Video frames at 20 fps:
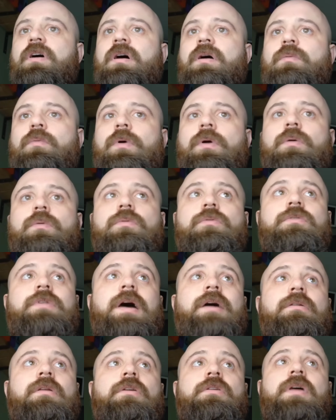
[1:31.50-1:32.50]
we'll
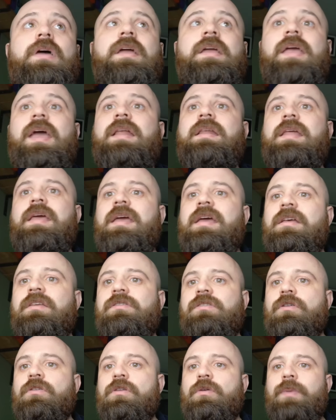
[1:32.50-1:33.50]
download it again here
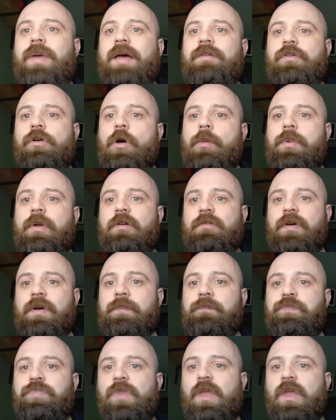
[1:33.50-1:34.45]
so that we have a copy of it.